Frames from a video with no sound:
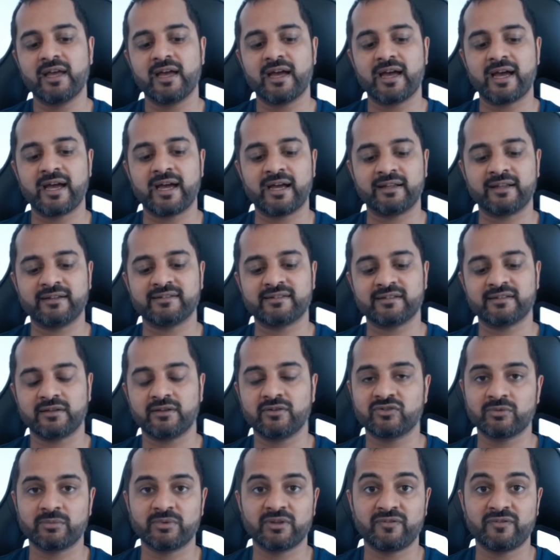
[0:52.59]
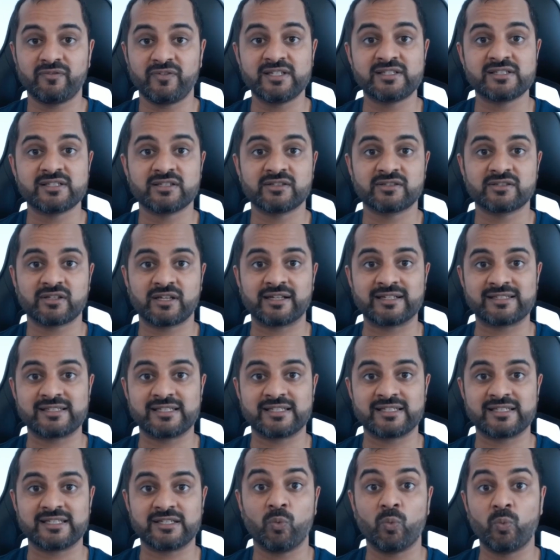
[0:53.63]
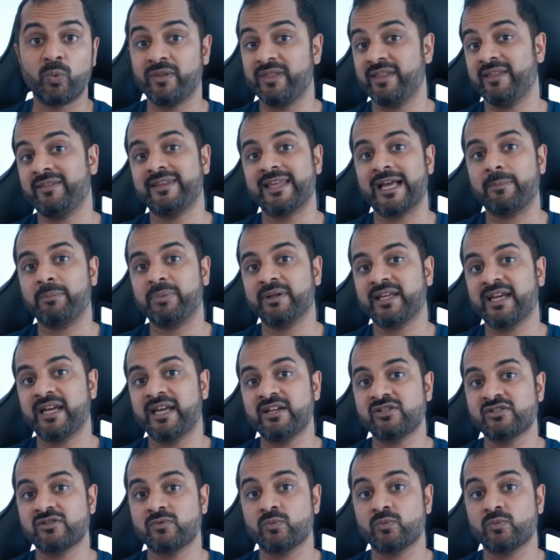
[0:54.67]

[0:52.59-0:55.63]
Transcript: and some of the features actually within the application,